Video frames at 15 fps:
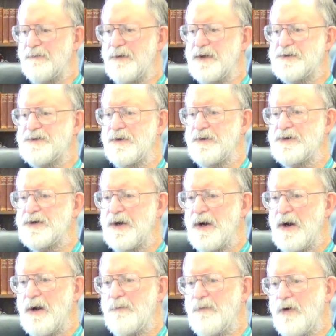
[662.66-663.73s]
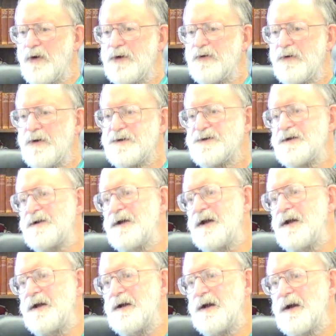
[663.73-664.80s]
the research more towards
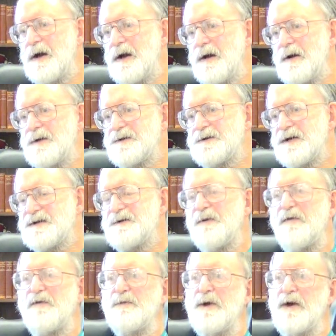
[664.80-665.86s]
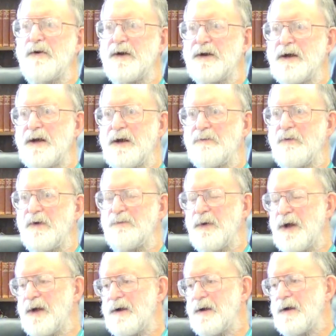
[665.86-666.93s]
the uh, system of immunity. And we've
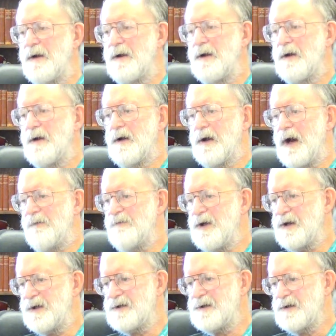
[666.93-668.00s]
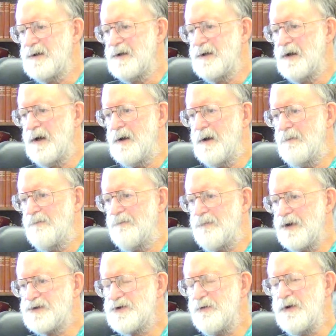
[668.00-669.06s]
been, I've been uh,
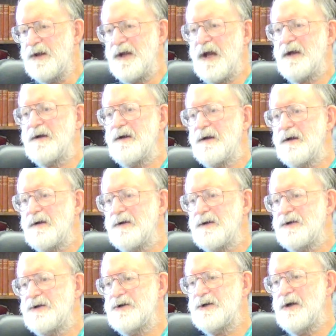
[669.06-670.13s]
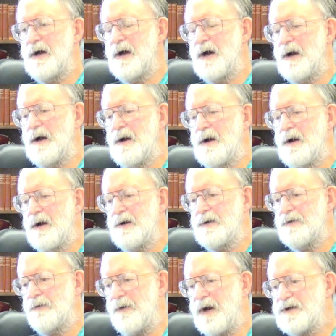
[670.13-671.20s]
pursuing that uh,
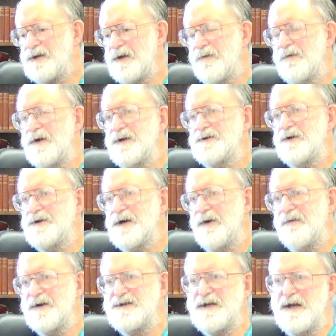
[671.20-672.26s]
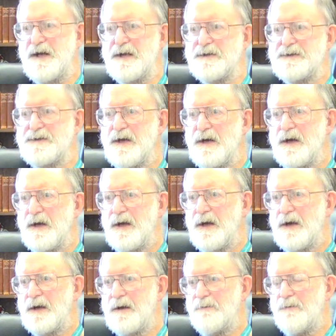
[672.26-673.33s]
direction of research ever since. Mm
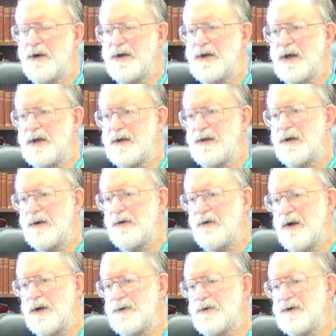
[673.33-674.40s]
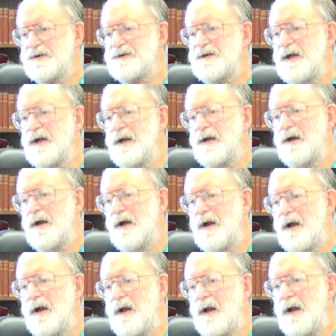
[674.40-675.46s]
-hmm. Particular interest in
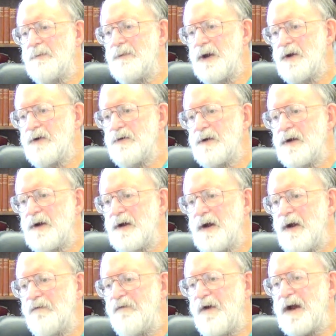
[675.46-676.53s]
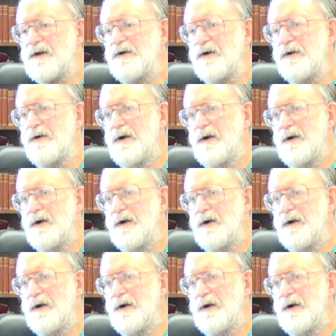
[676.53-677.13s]
immune effector